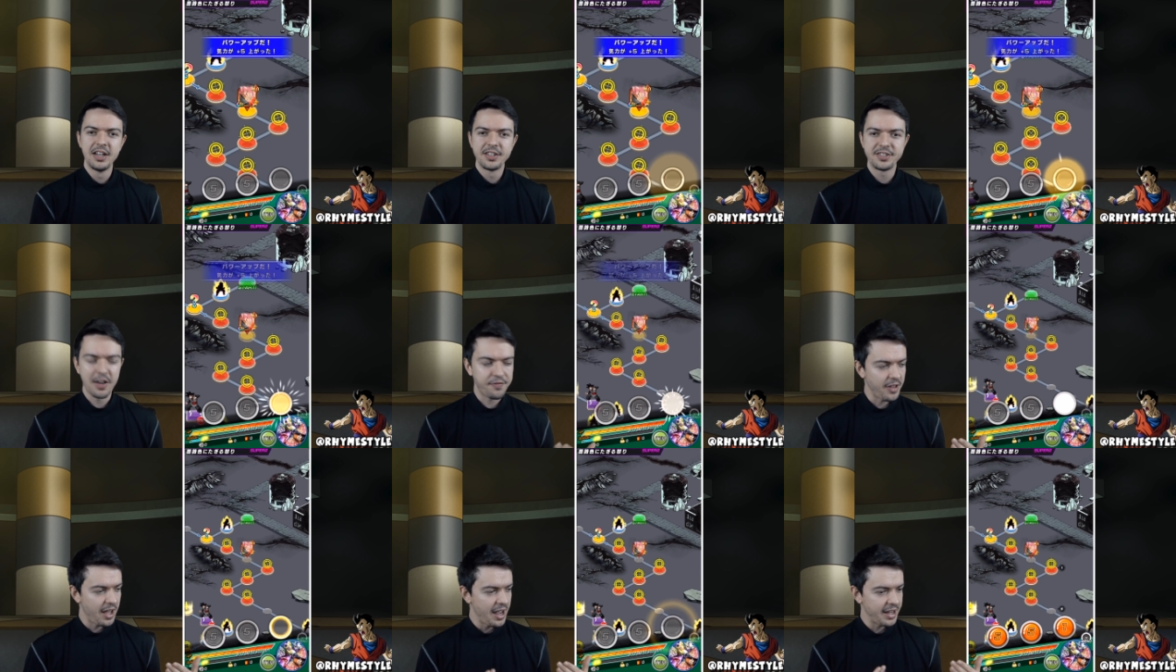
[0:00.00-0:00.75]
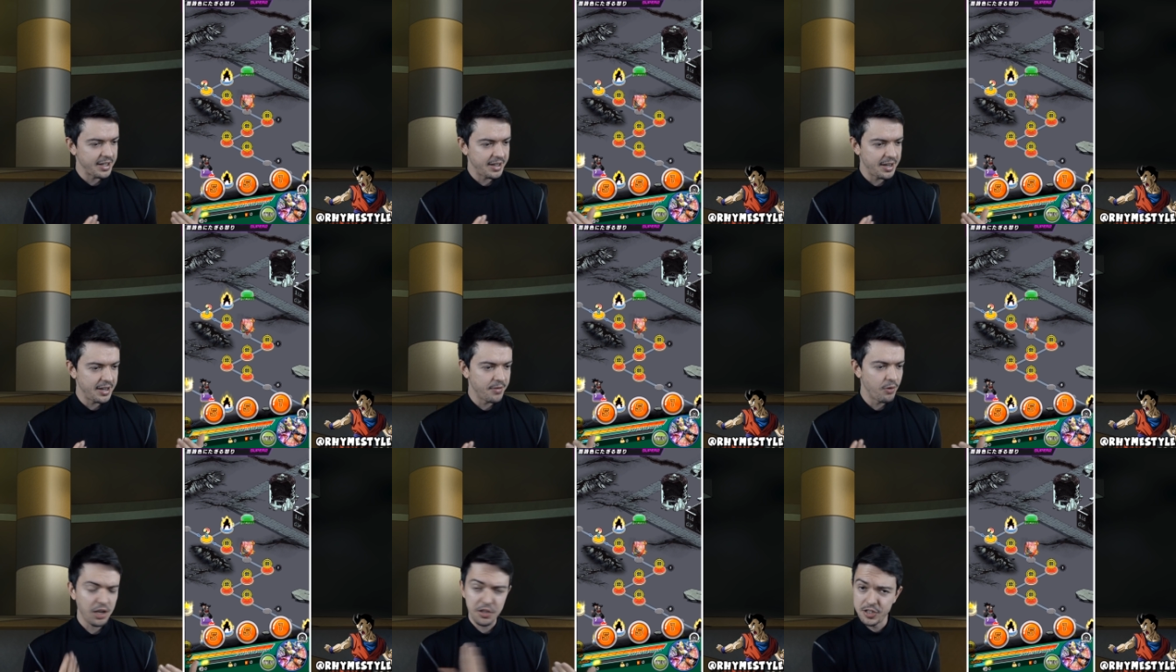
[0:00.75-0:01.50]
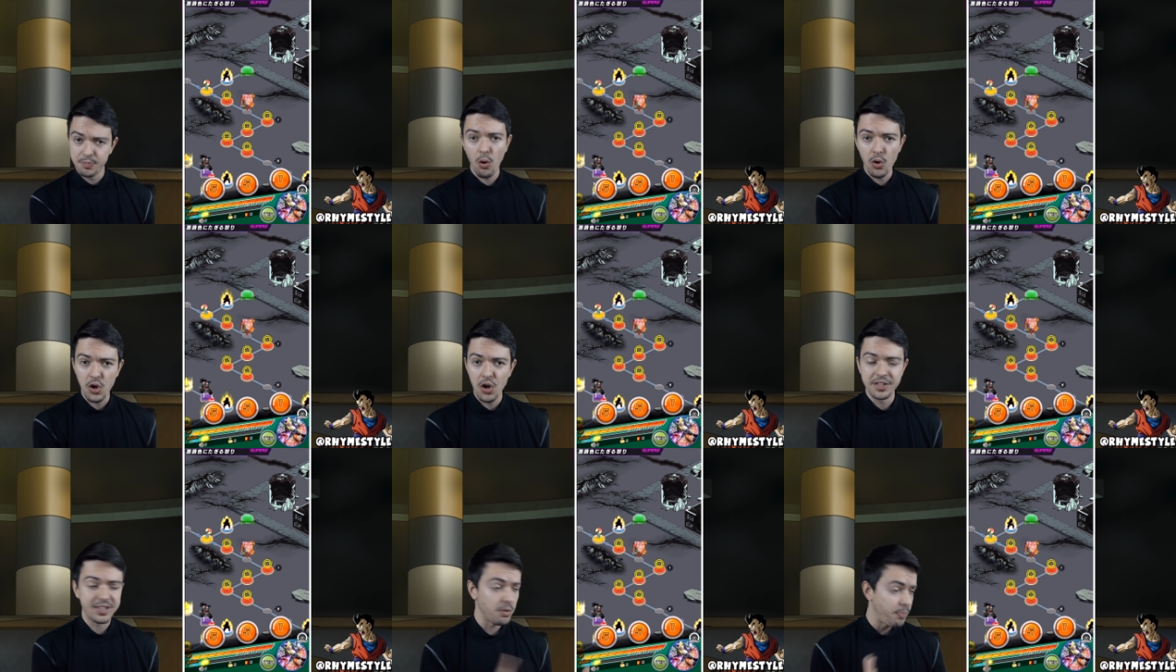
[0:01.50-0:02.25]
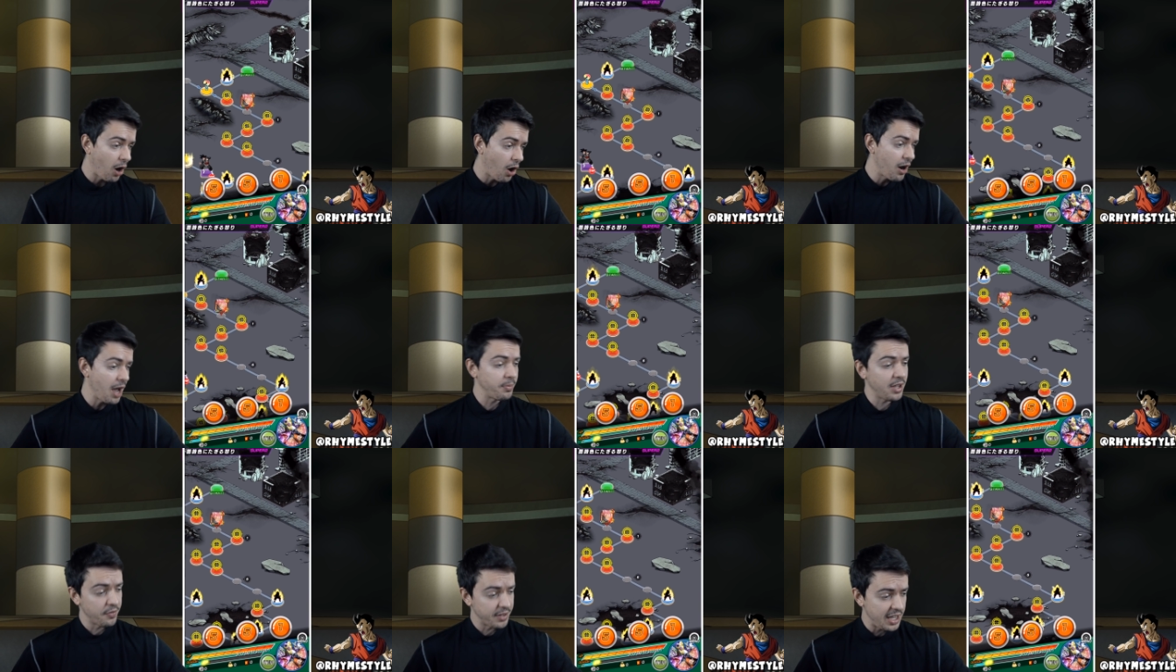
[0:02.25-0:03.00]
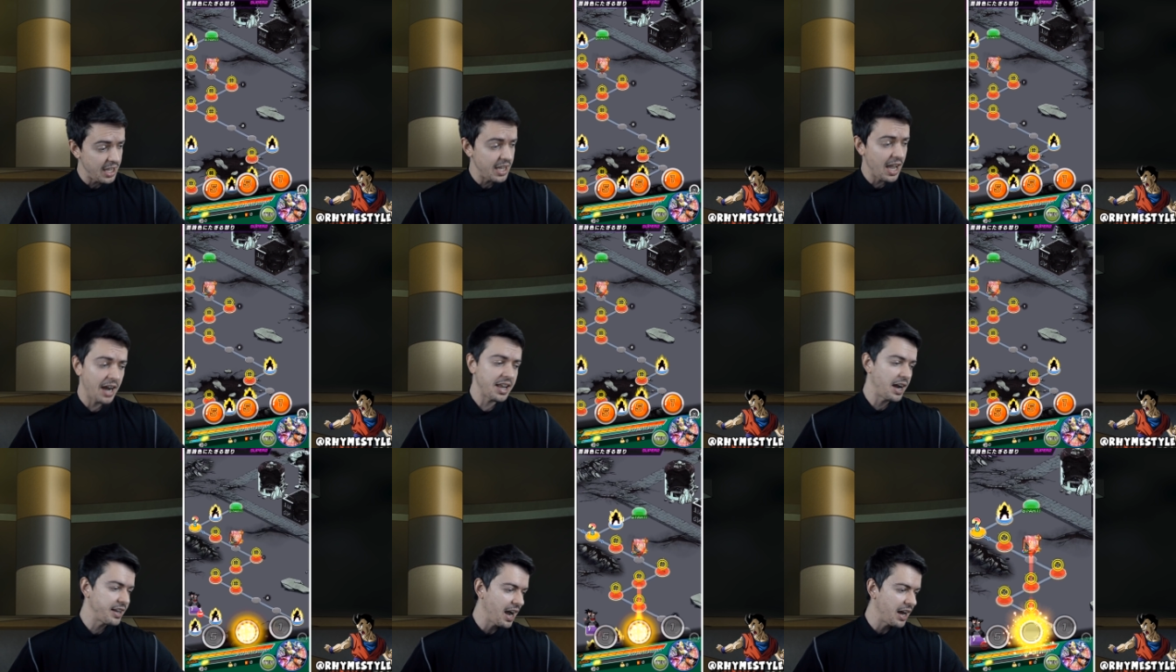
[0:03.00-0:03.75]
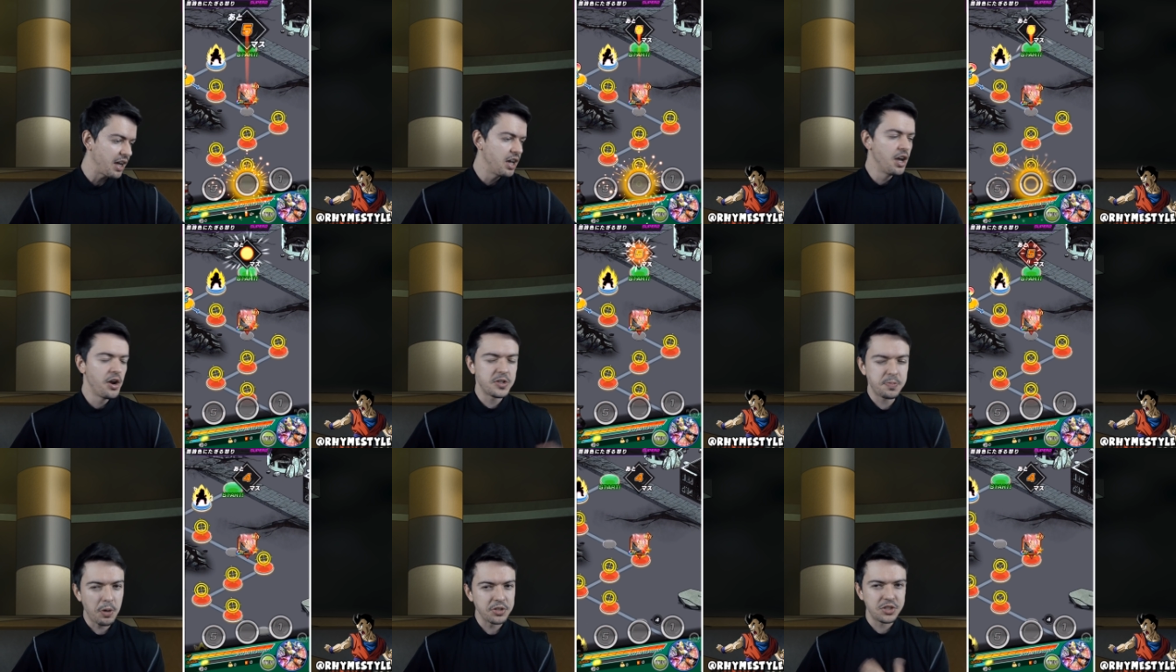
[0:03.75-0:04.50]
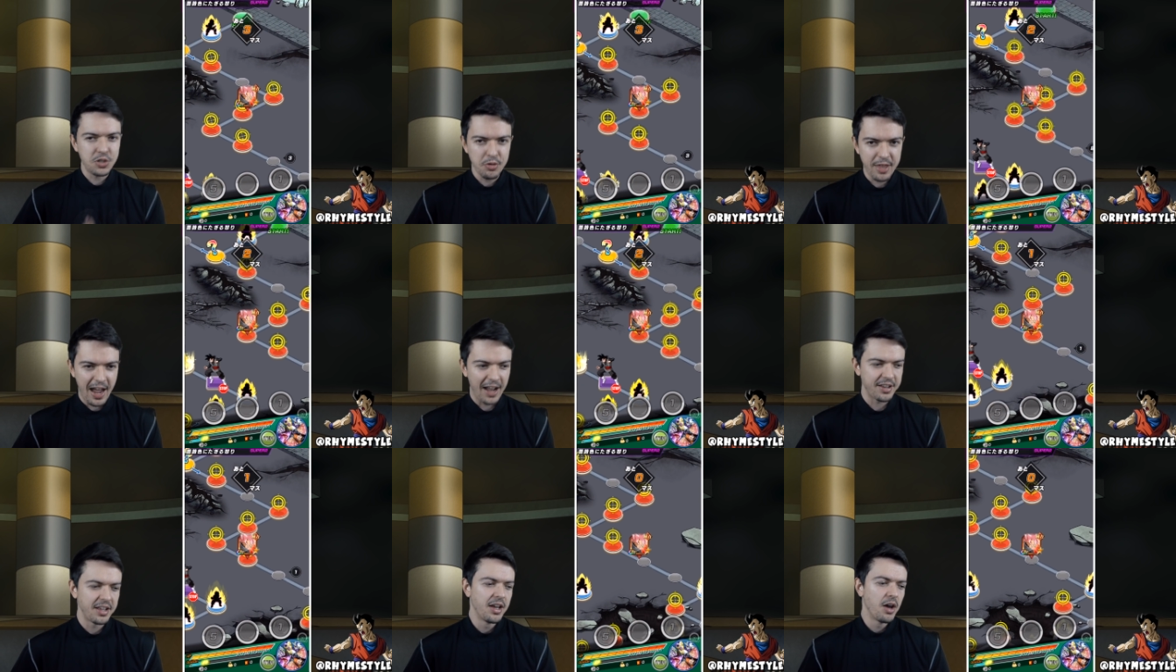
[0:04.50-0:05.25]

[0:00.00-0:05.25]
stuff like uh, regular support units that will power it up and give key, yada, yada, yada. You're supposed to do that.